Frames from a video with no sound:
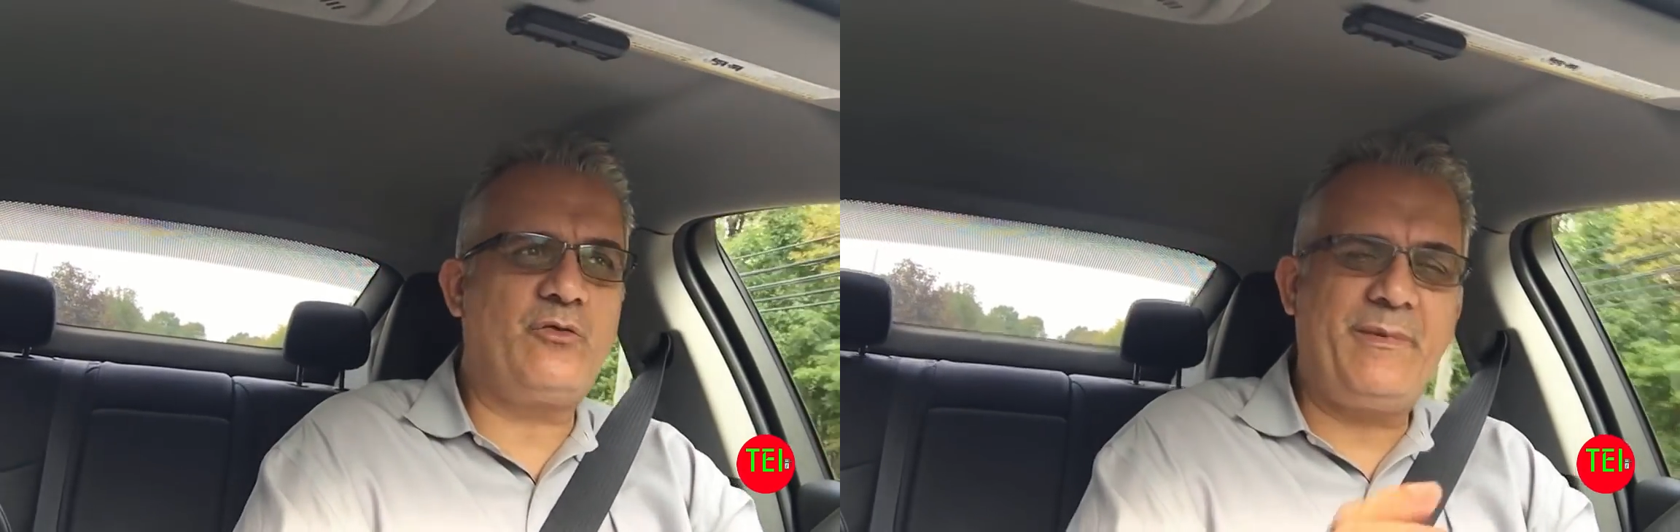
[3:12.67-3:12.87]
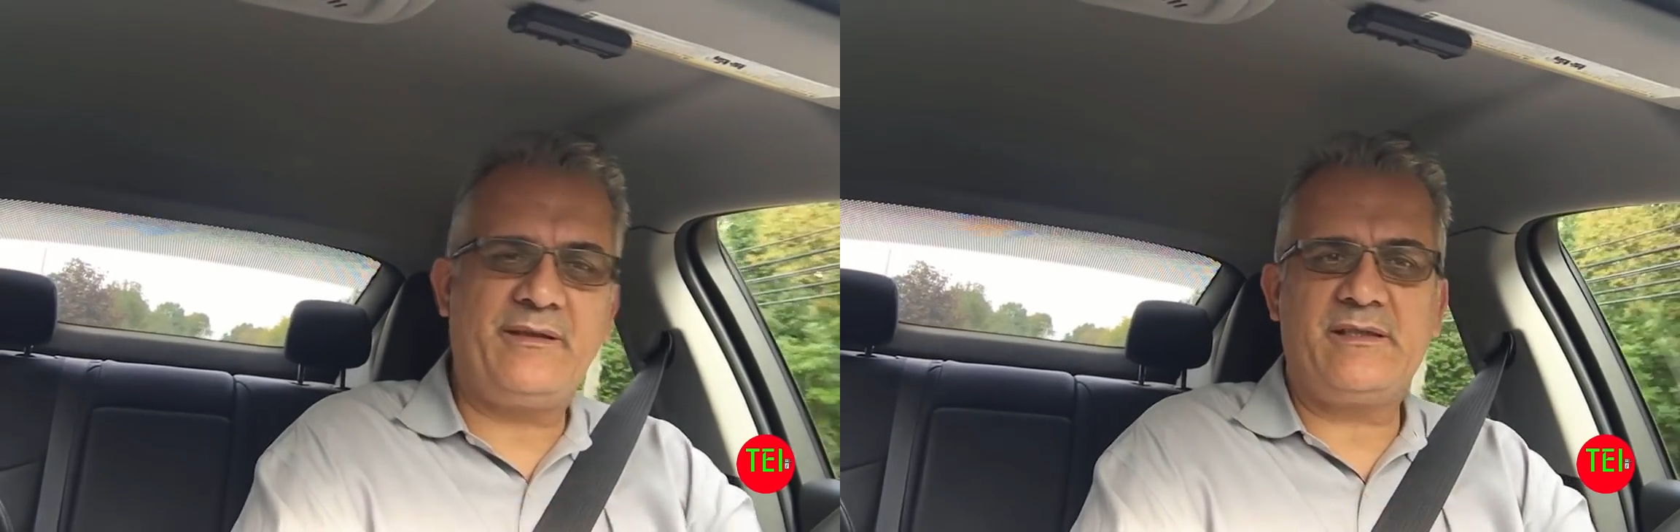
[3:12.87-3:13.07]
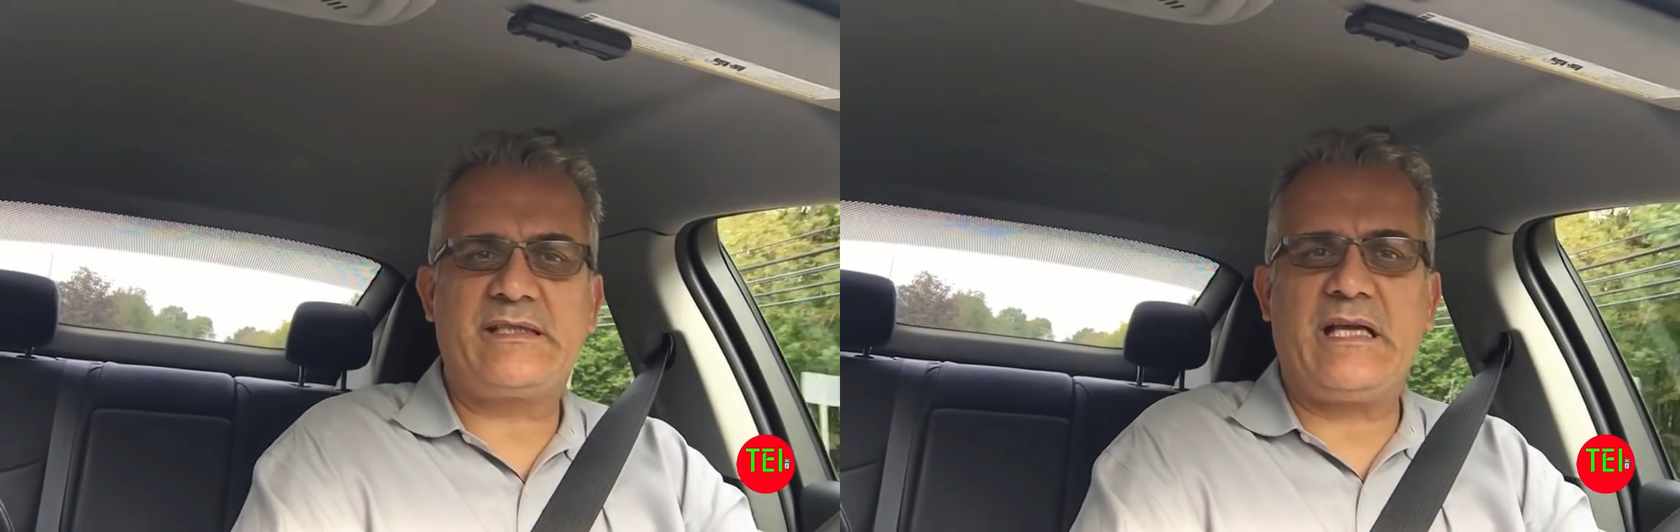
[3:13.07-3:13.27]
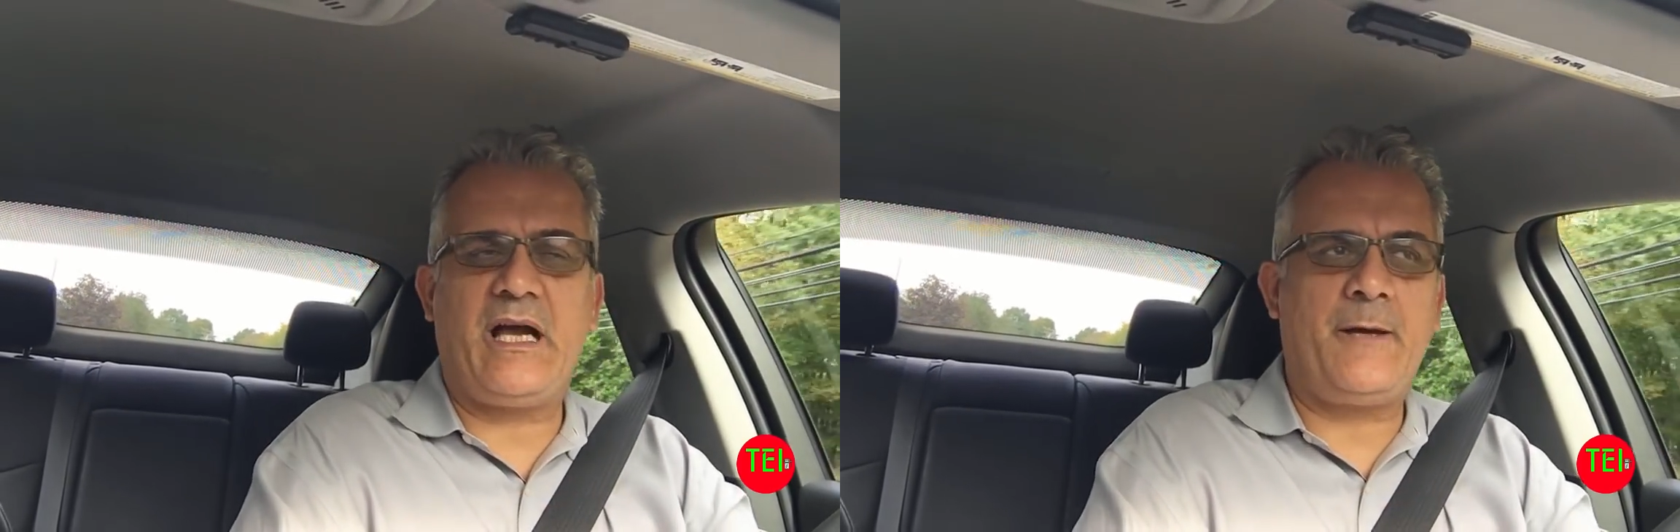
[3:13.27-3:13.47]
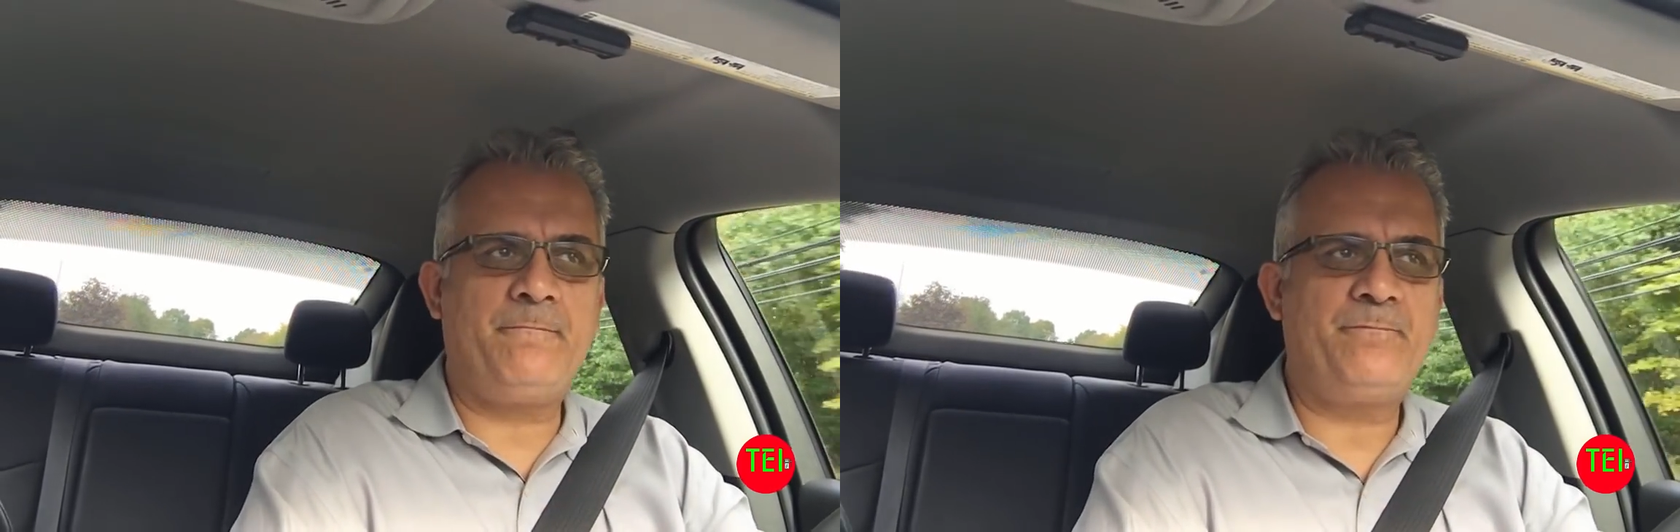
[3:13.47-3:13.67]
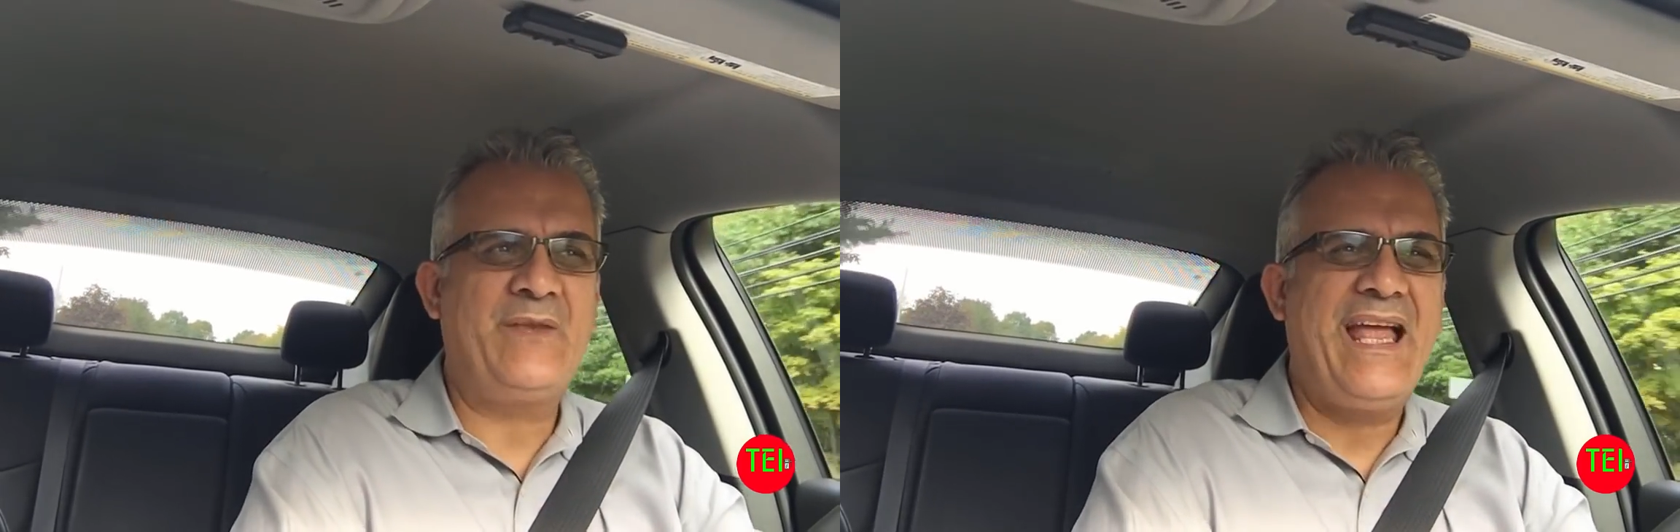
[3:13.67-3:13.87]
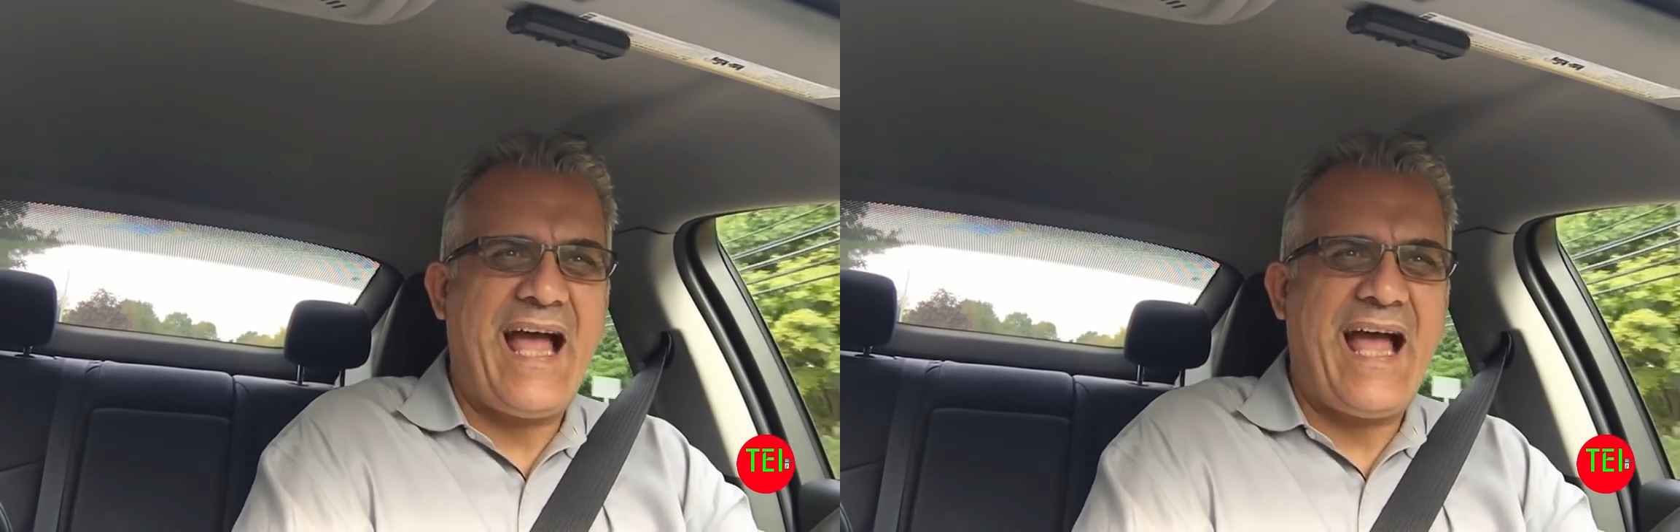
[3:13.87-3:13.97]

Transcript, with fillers: tremendous um,